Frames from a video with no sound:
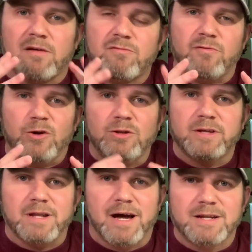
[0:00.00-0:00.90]
full
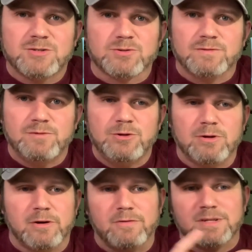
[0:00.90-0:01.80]
and honest review
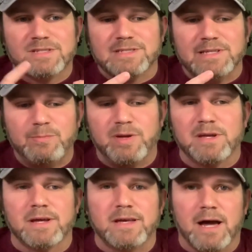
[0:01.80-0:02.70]
of
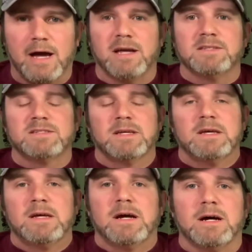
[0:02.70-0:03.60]
Sleeping Gods.
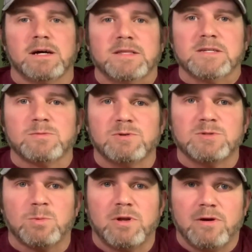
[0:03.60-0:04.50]
Uh, this
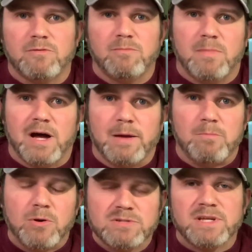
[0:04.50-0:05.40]
was one of my
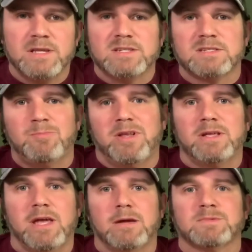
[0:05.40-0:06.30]
most
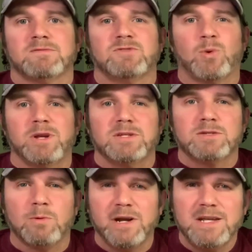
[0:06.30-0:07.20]
anticipated games of
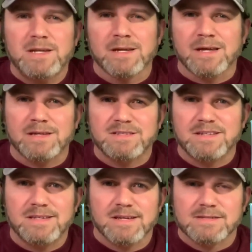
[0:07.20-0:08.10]
2020. It
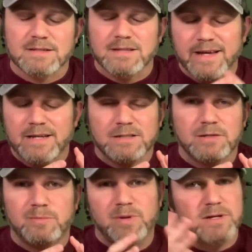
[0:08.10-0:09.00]
did get delayed a
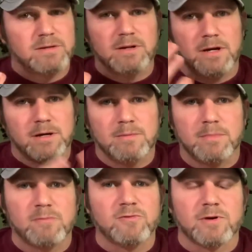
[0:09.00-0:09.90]
little bit
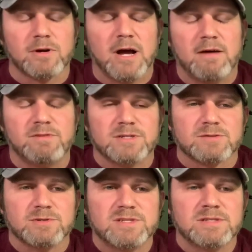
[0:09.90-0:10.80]
um, for obvious
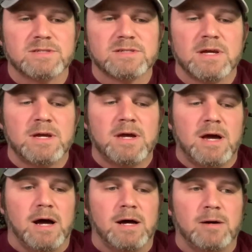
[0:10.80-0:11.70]
reasons,
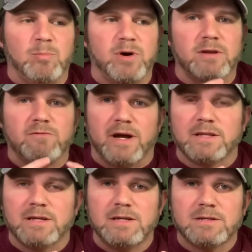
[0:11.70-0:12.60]
um, but it
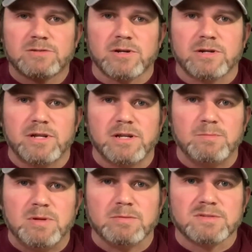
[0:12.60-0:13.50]
finally started hitting
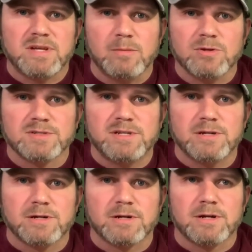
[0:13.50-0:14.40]
people's tables
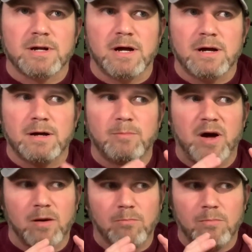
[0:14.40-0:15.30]
here uh,
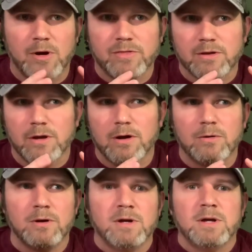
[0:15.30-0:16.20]
about a month
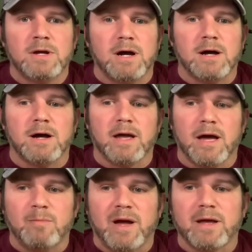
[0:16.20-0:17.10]
ago. Uh, I
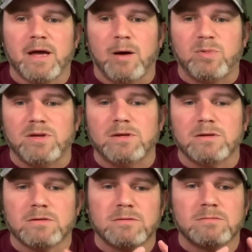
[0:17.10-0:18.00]
got my
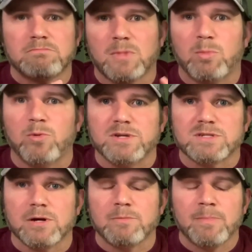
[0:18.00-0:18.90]
copy a couple weeks
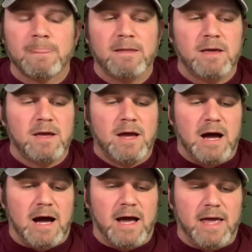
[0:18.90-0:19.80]
ago.
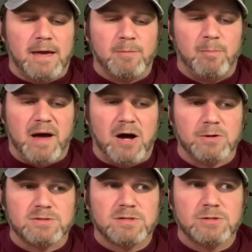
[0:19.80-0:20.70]
I am
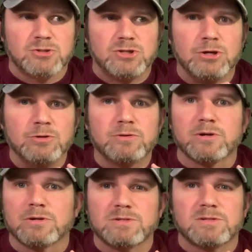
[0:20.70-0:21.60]
about two
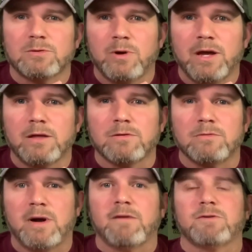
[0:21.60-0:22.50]
thirds of the way
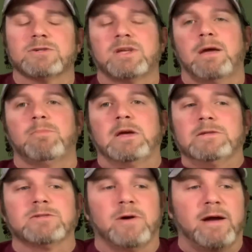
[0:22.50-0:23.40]
through my first
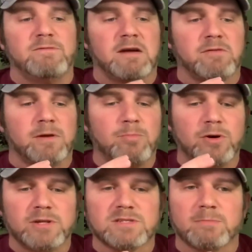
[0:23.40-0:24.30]
campaign, so I've definitely
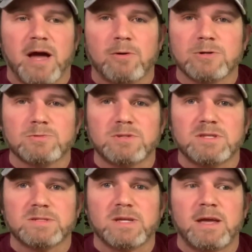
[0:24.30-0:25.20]
put in some hours with
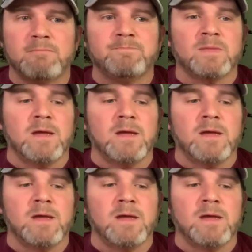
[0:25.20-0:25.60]
this game.